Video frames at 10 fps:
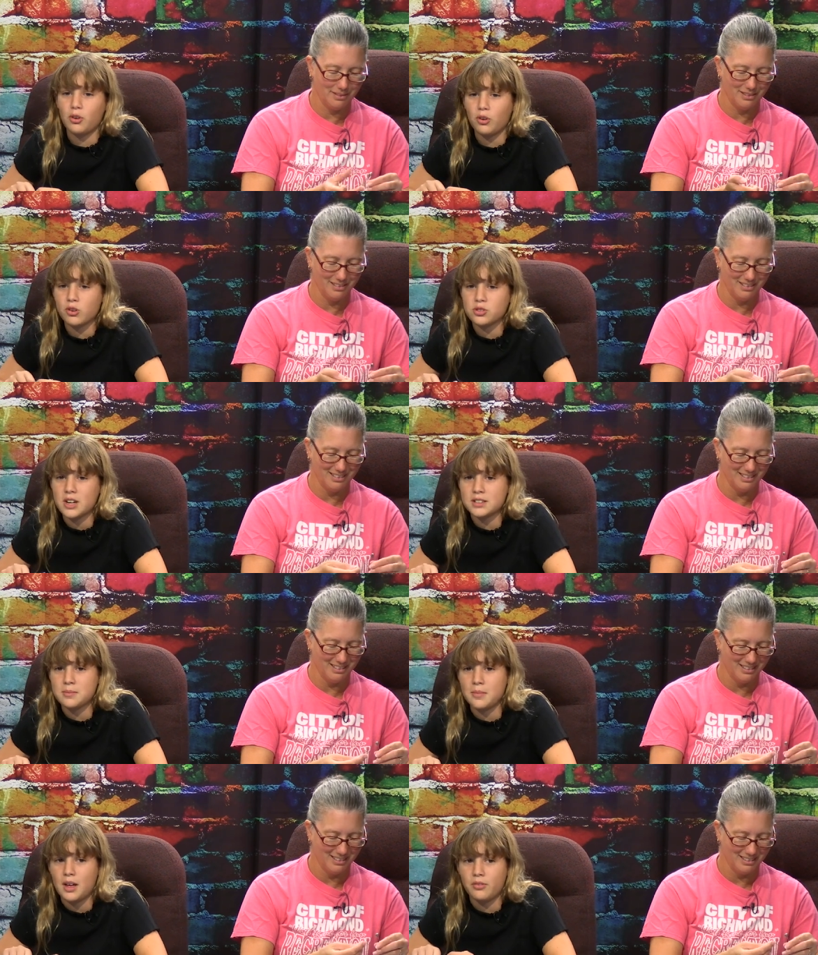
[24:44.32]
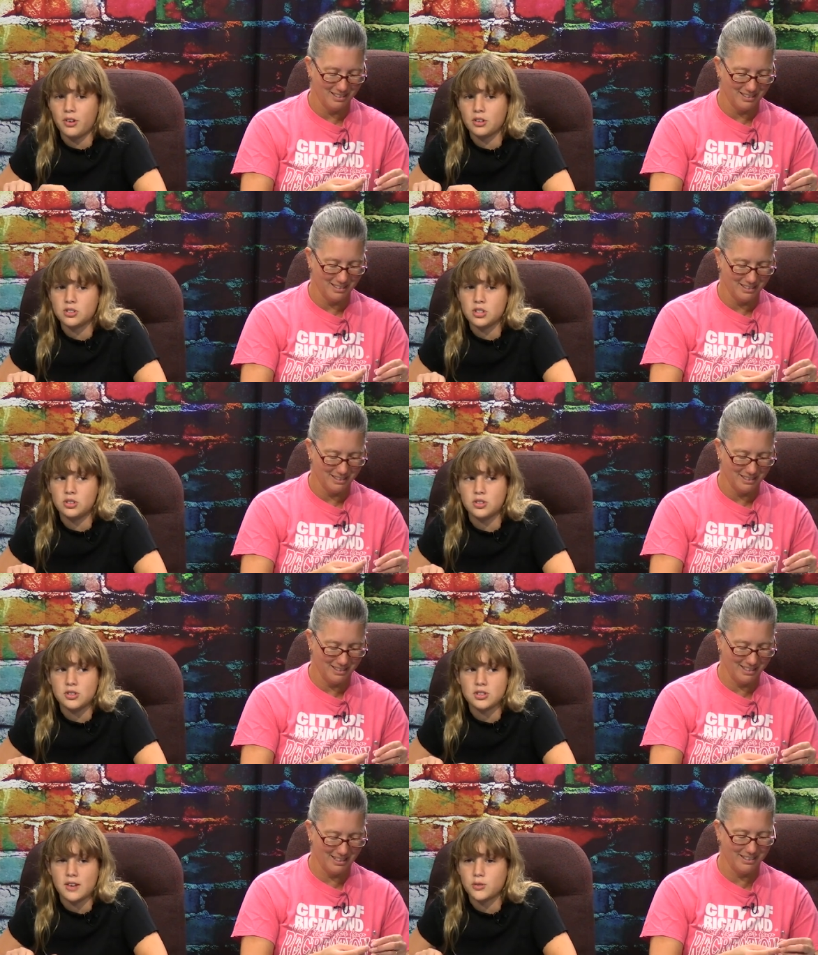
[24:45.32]
Speaker 1: roller coaster has a malfunction.
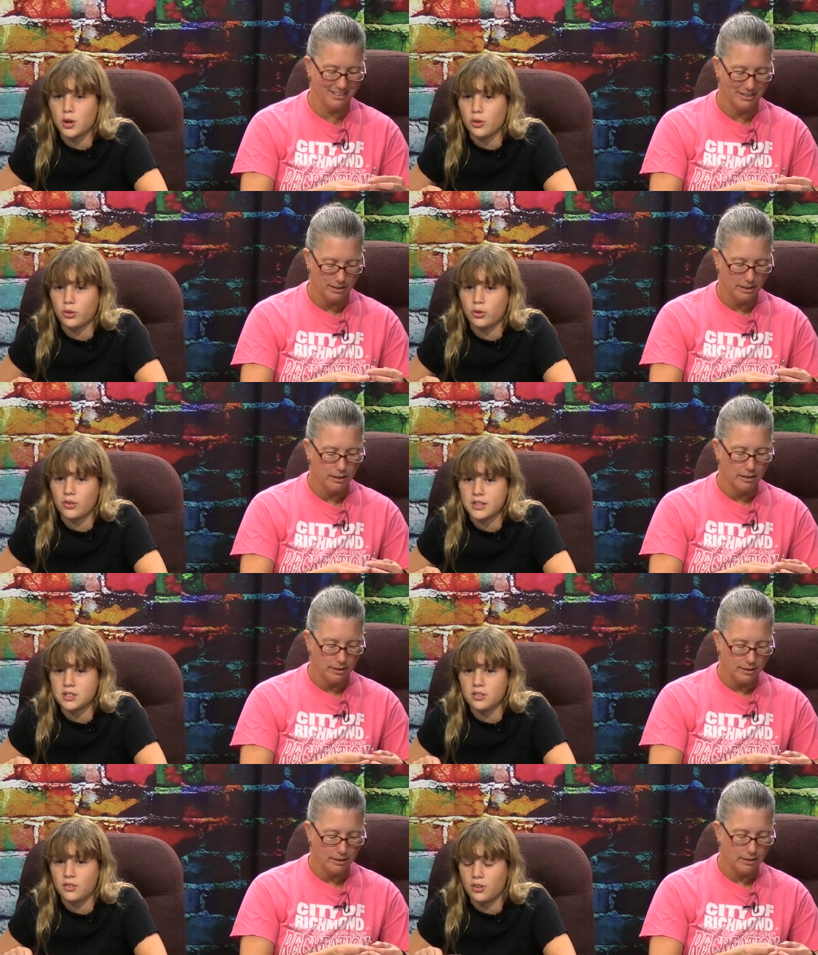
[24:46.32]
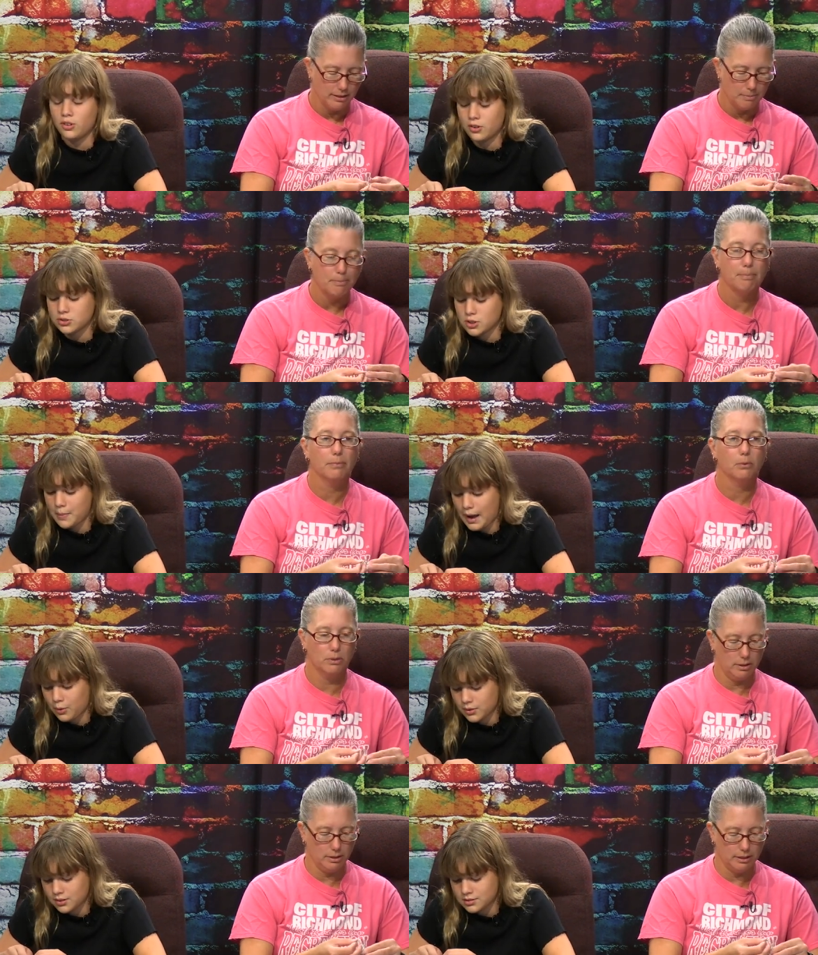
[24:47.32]
You just have to go through the rest of the roller coaster
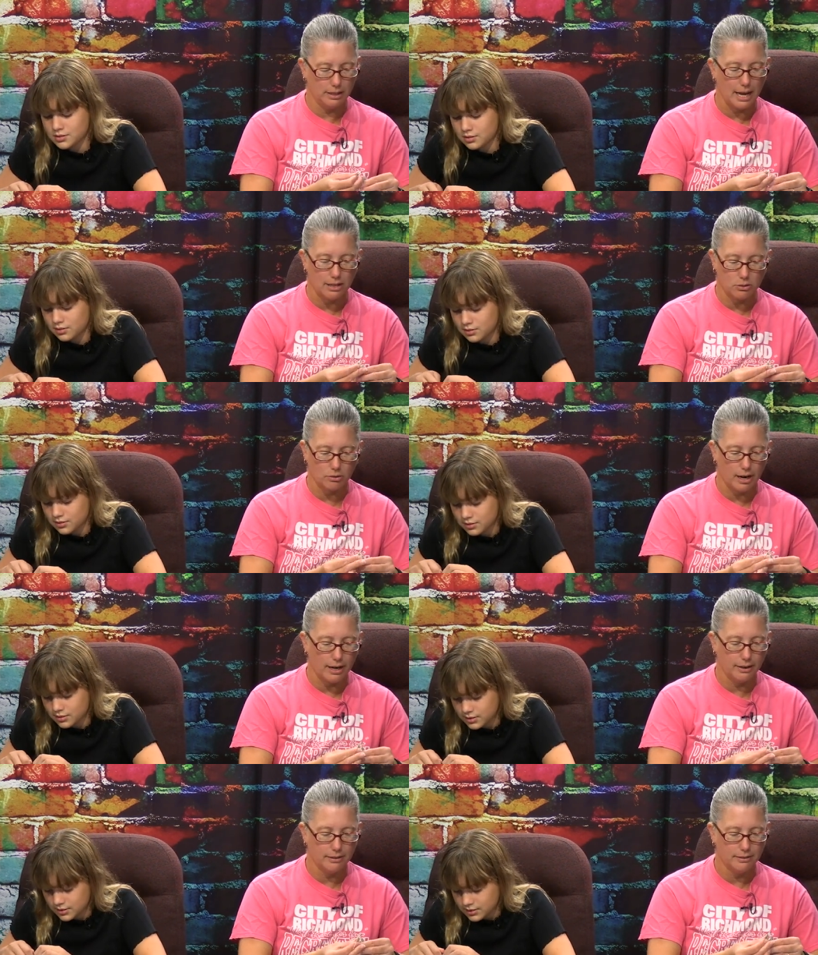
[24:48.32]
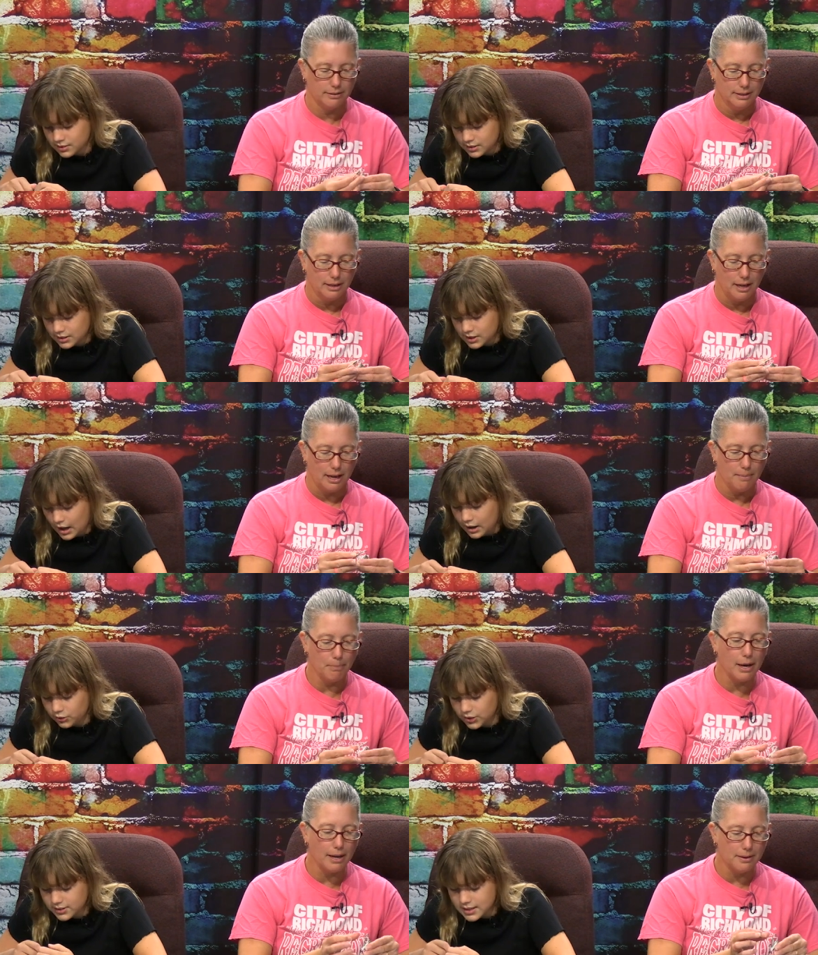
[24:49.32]
backwards.
Speaker 2: That's right. I don't
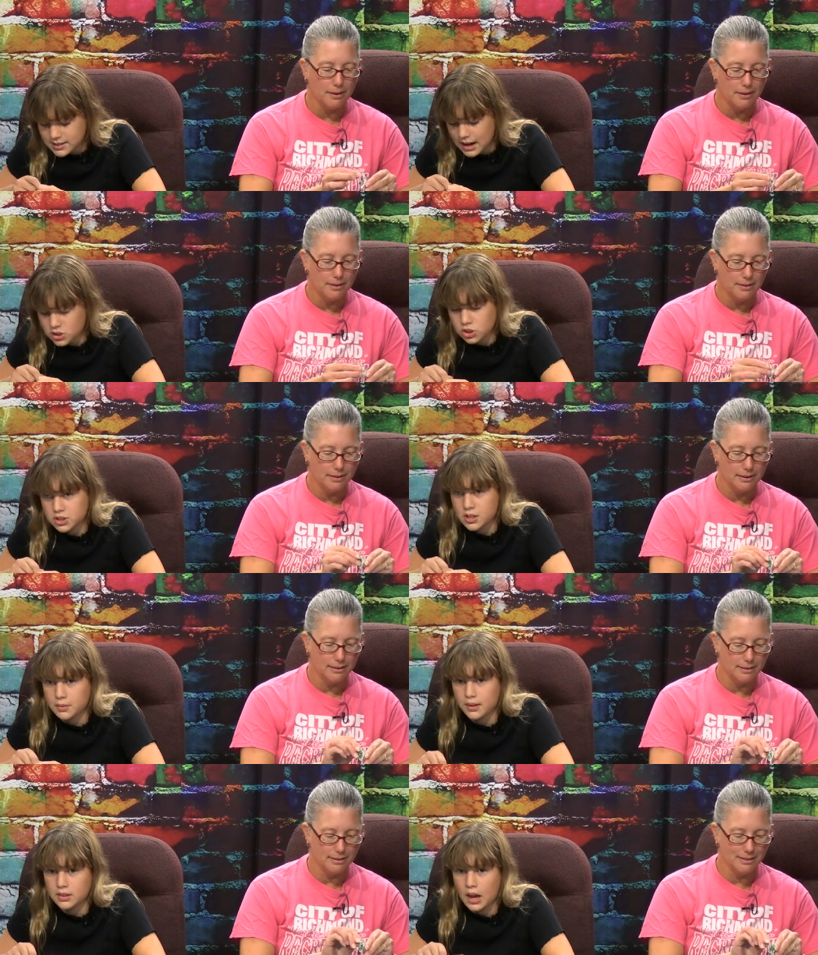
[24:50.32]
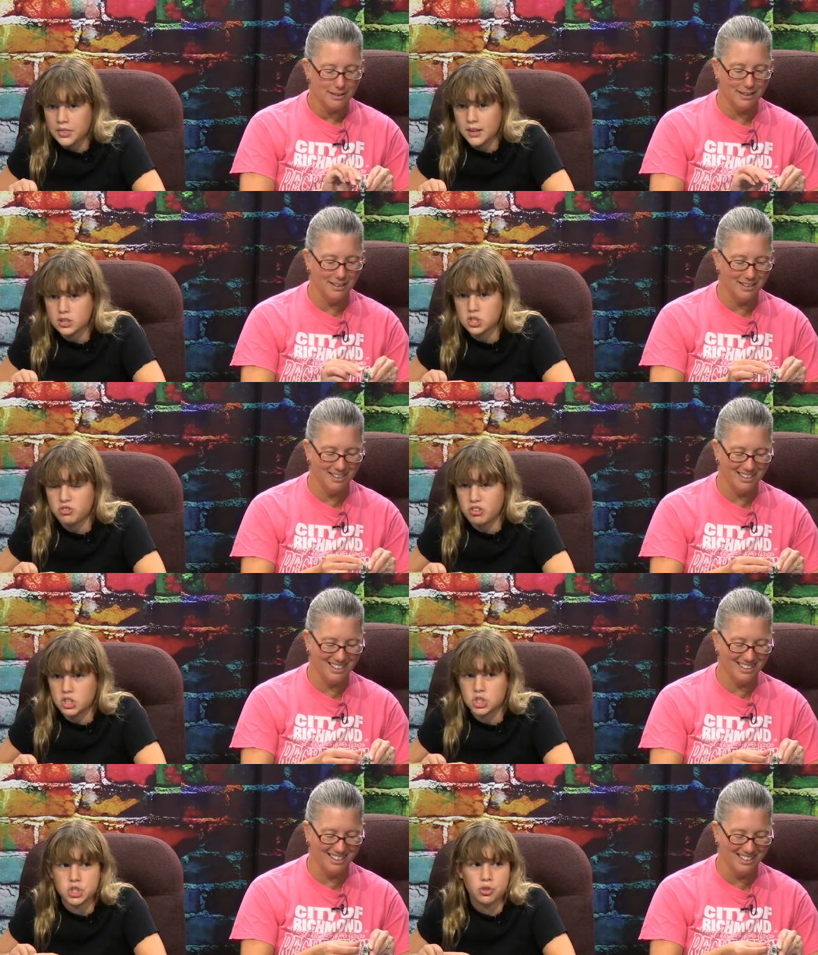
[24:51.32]
but, think that's
Speaker 1: actually something. I think it just
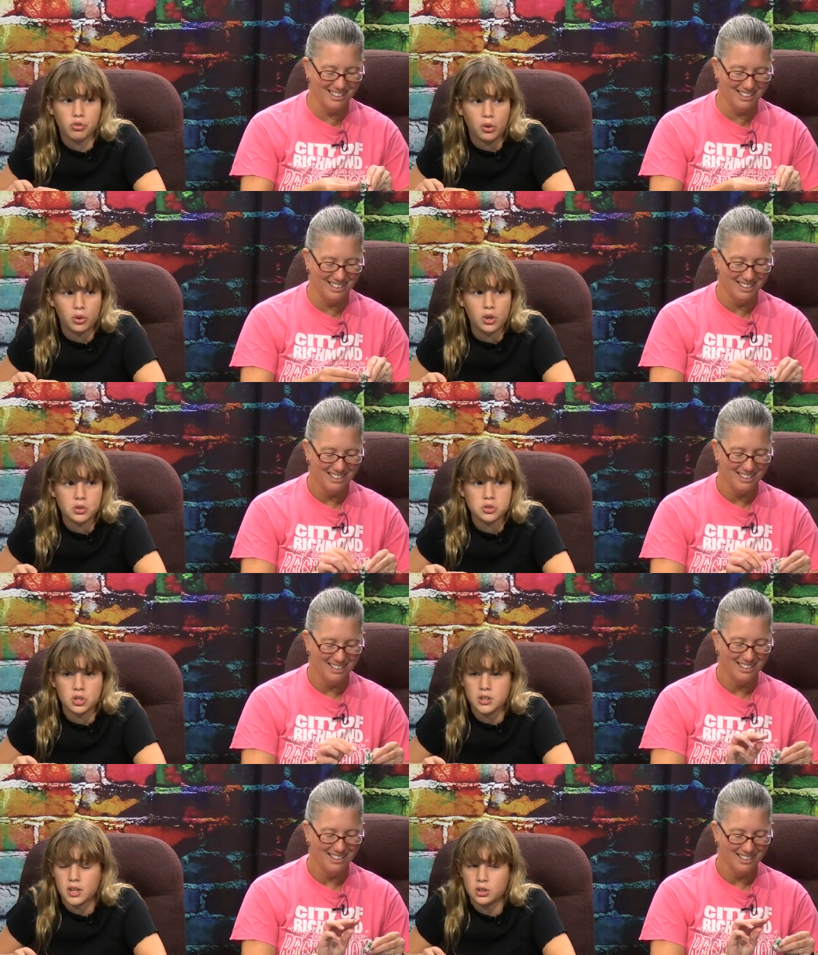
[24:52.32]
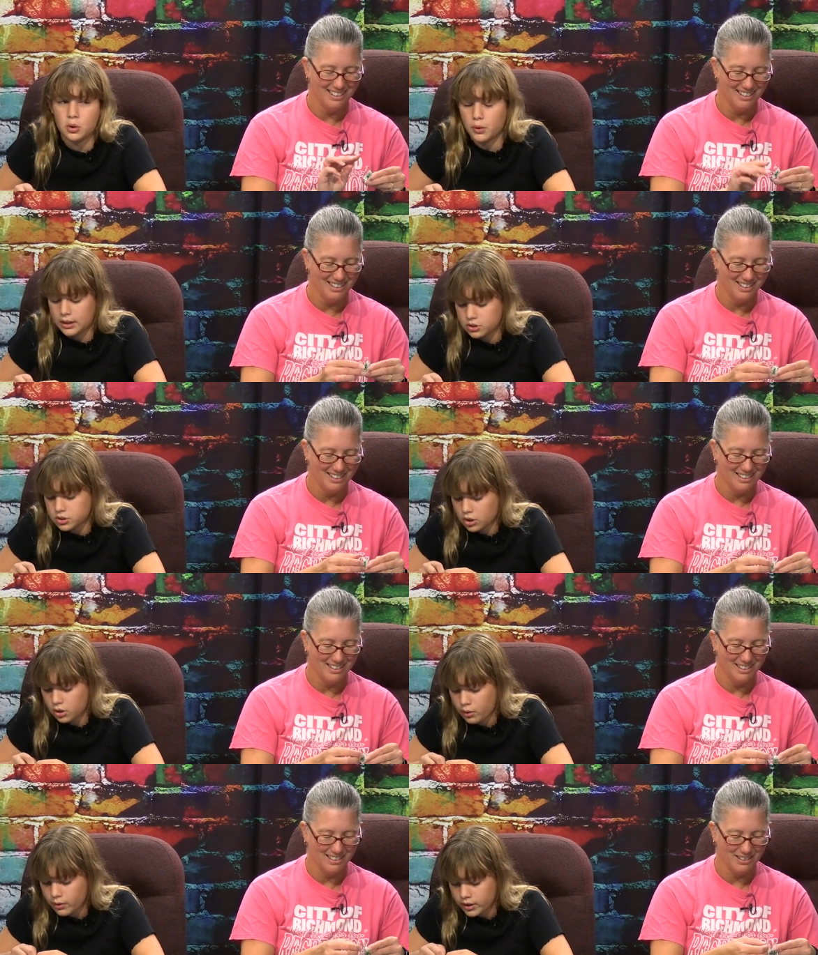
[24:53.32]
finishes the roller coaster and then no one else can
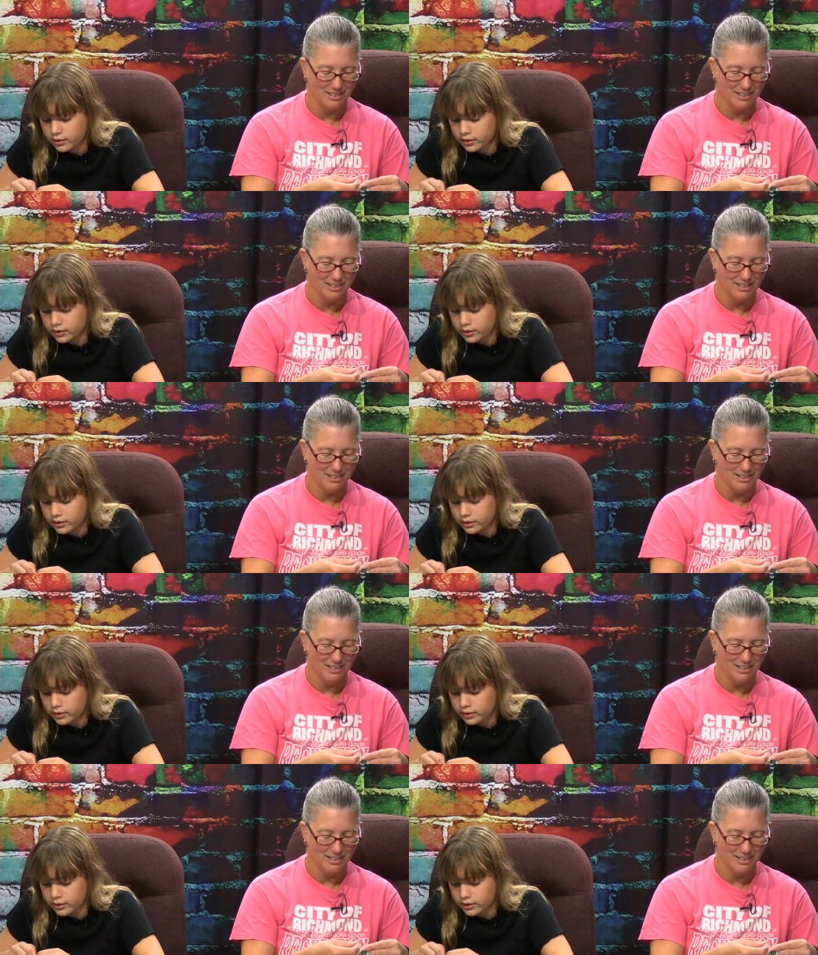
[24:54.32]
go on